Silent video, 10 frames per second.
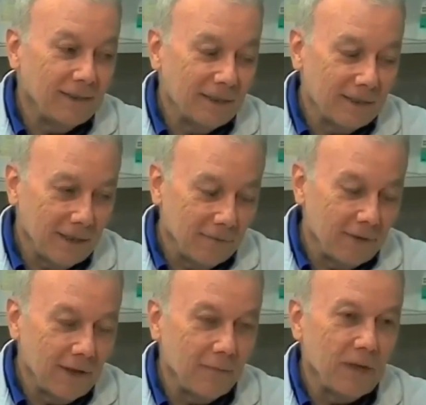discovered
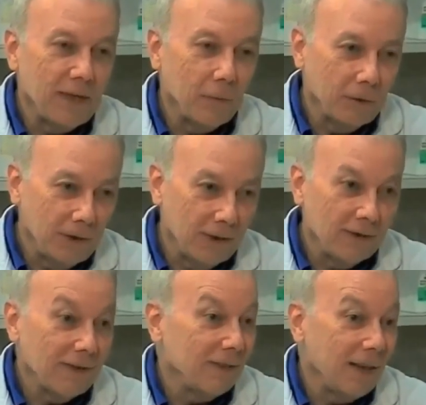something that will tell
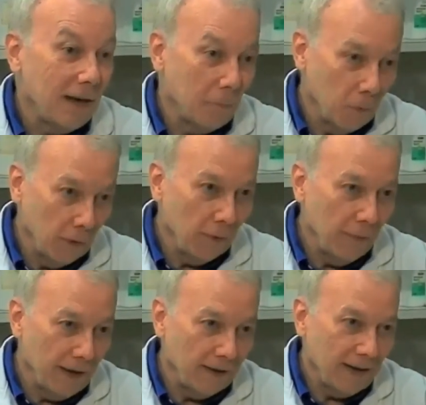us a lot more
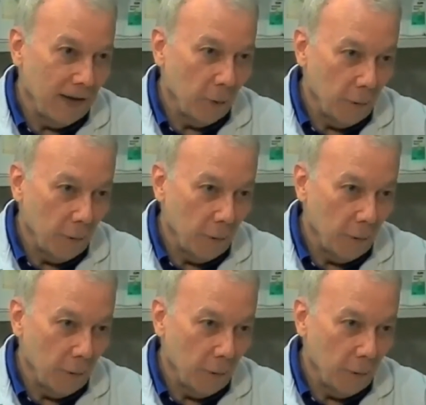about how